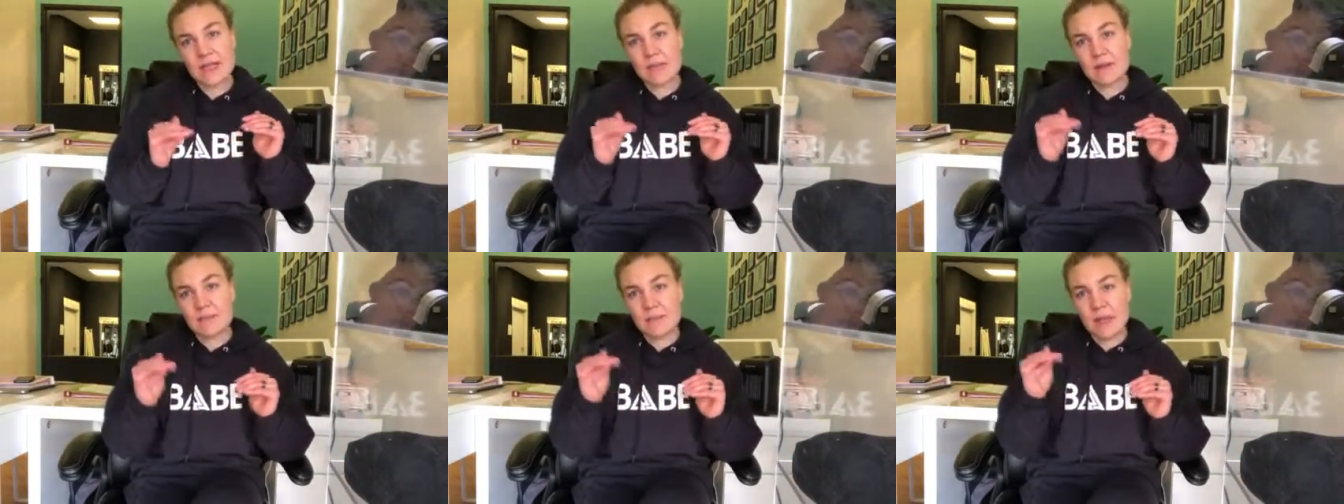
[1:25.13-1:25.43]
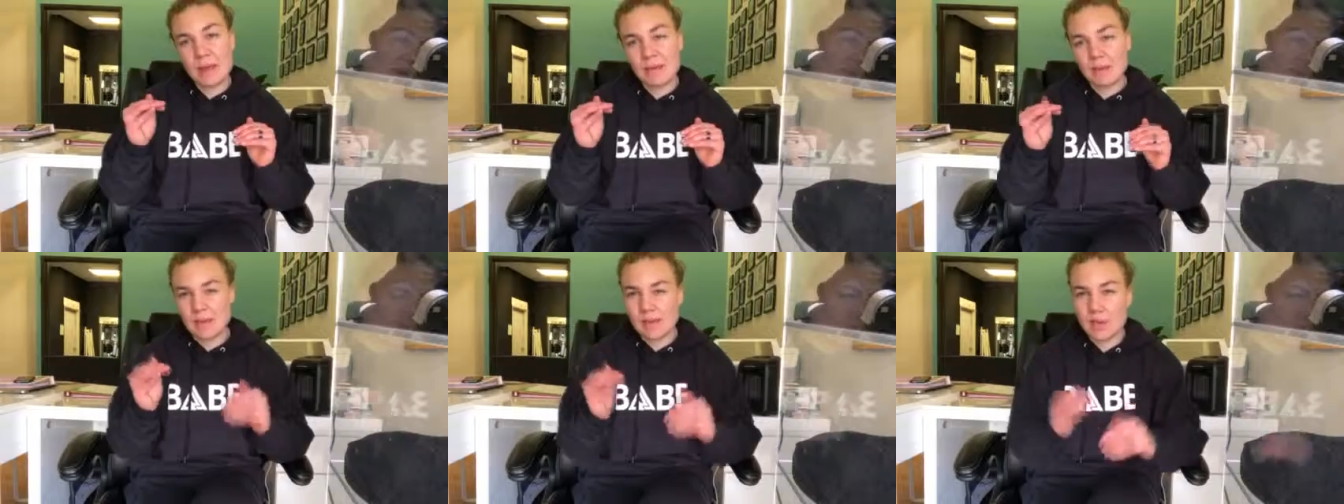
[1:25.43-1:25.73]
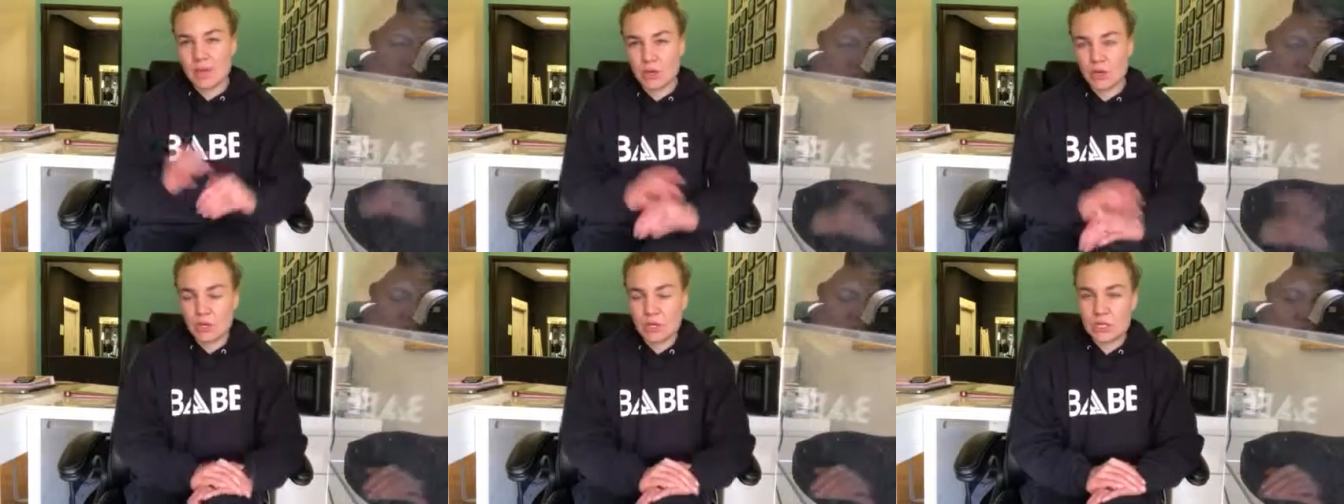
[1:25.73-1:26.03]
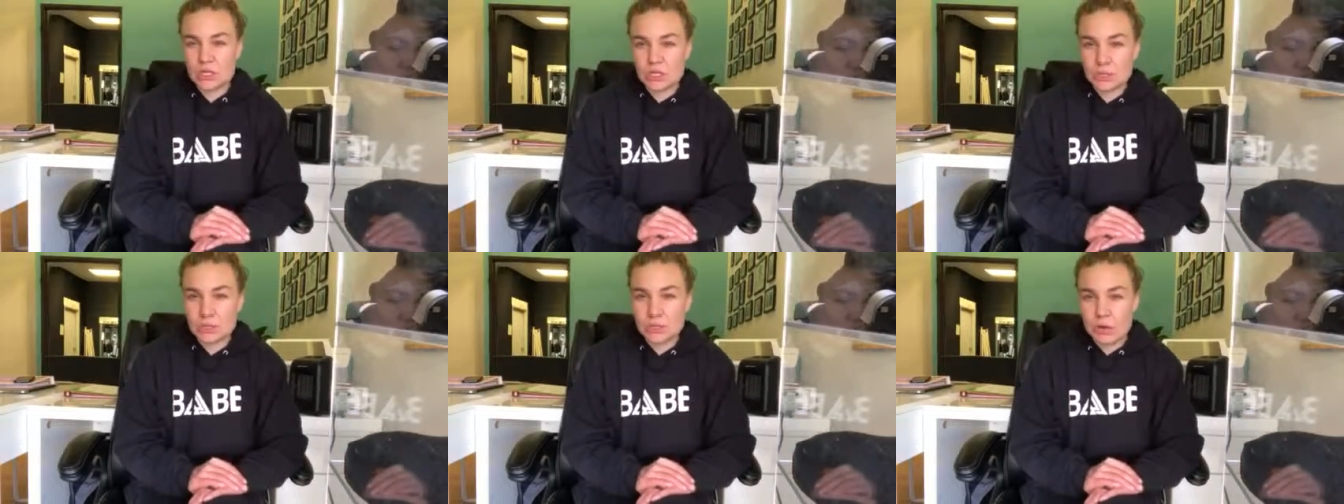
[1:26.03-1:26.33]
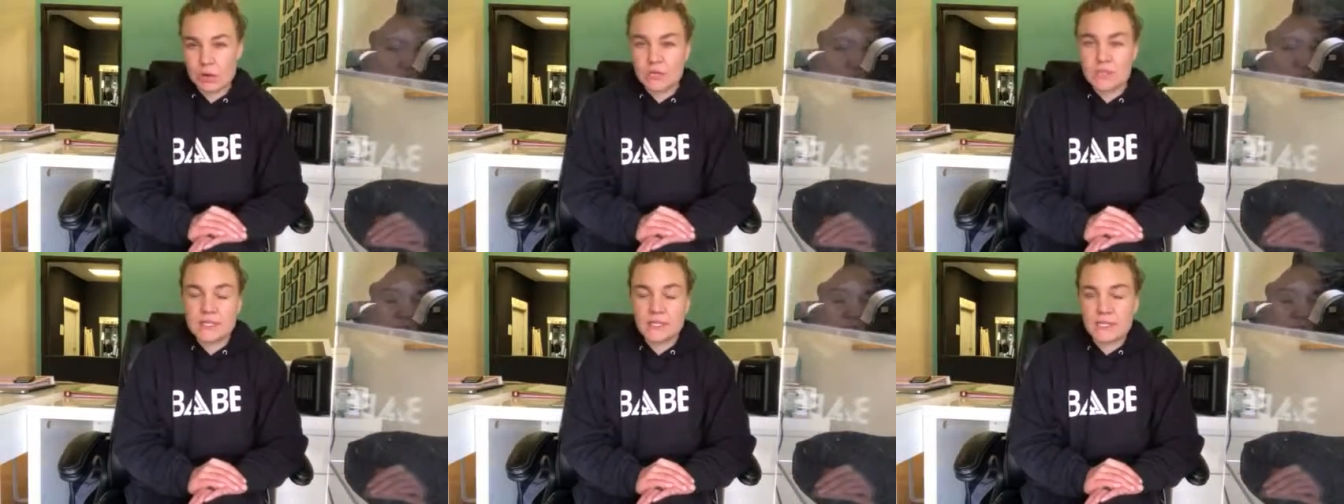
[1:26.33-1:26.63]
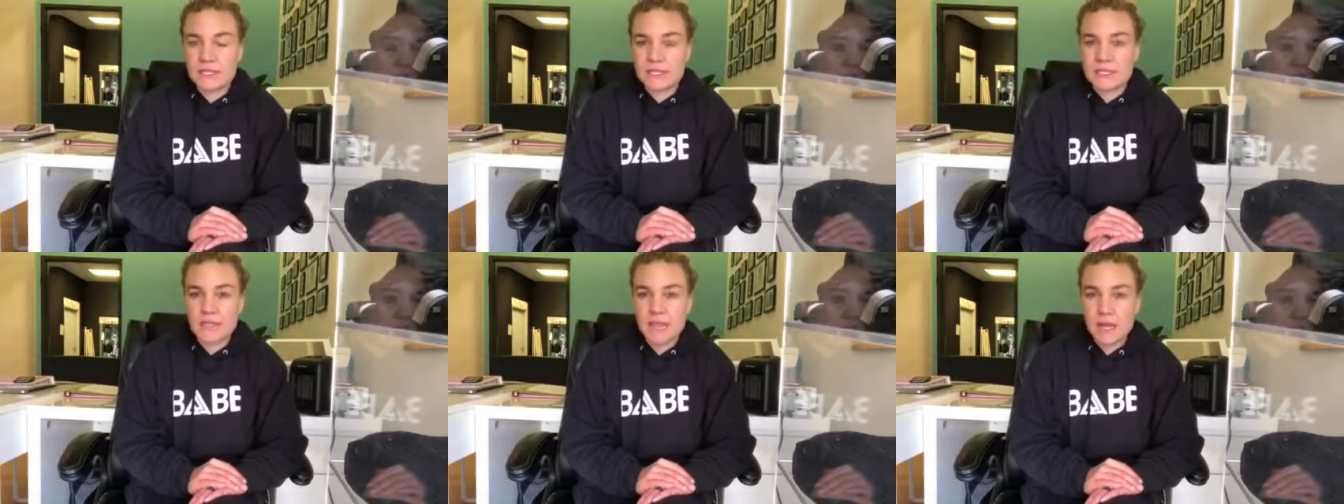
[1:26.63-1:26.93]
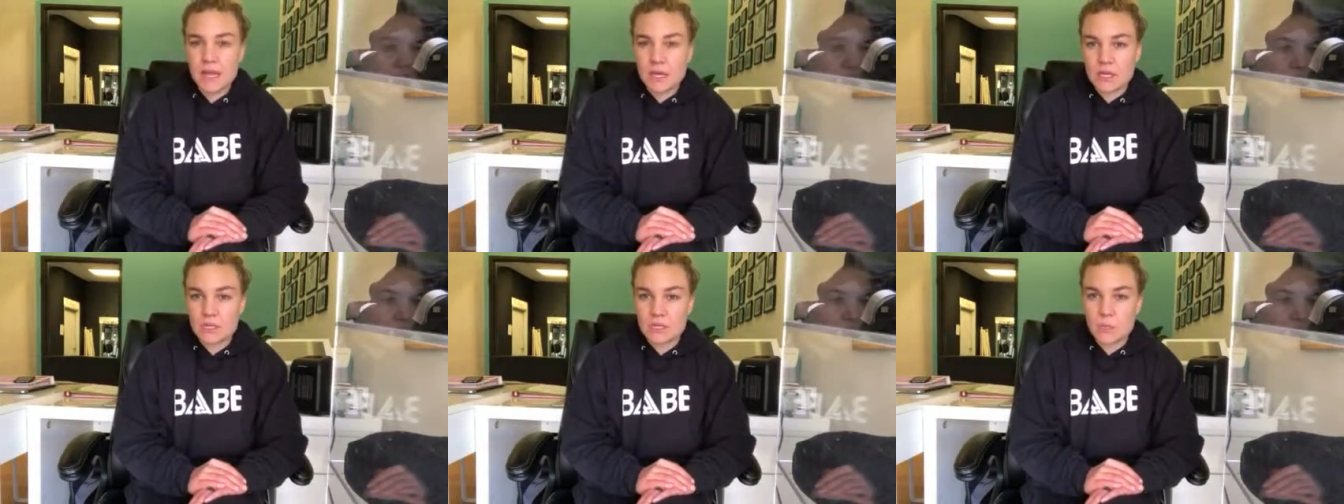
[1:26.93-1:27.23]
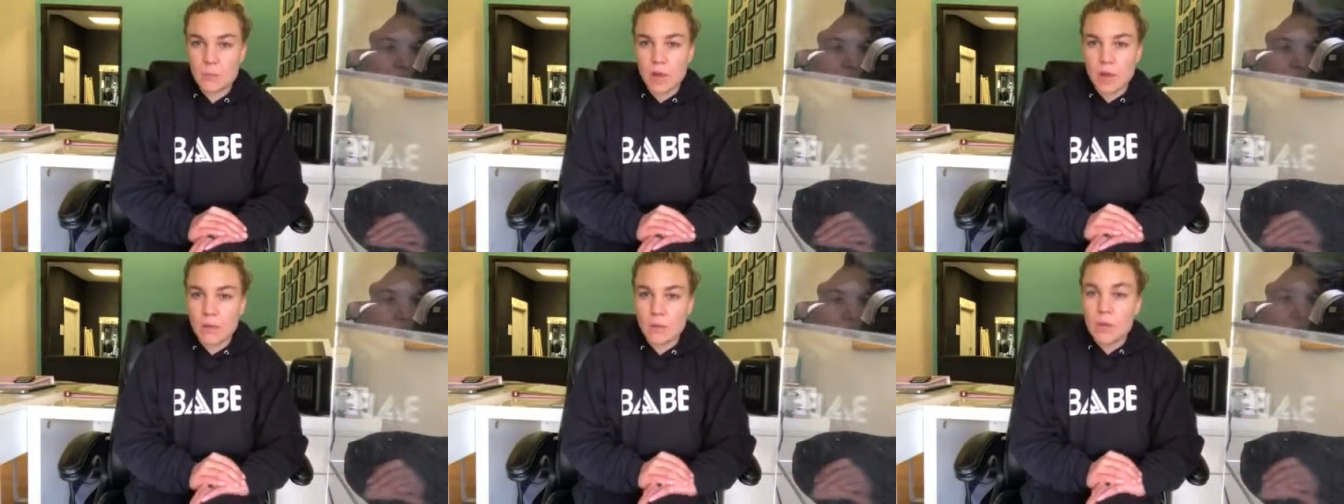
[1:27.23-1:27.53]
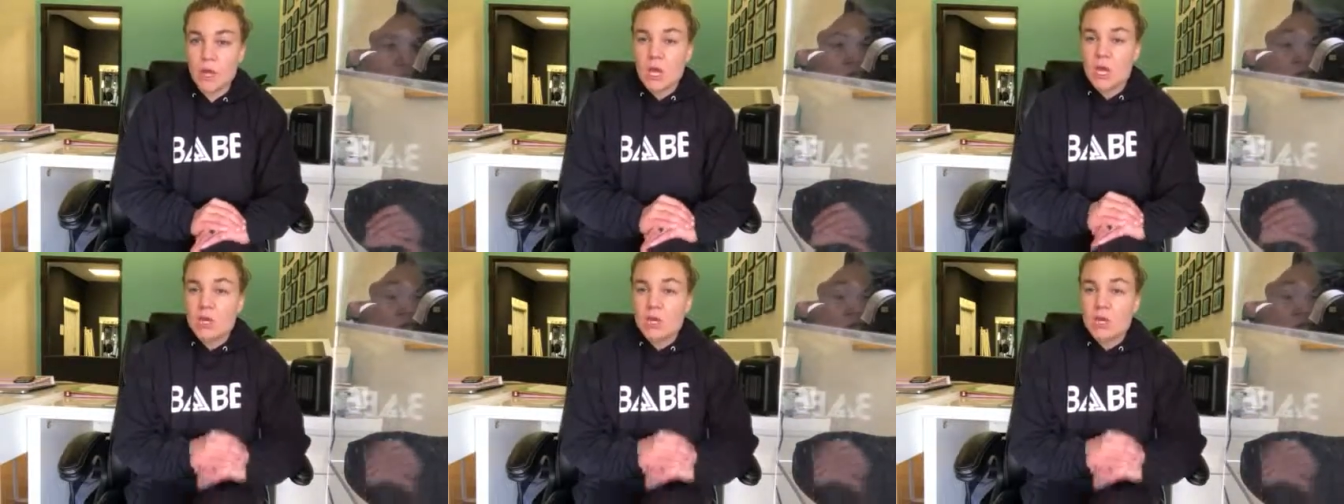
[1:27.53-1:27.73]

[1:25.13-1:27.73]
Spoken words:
and maybe increase your protein intake as well.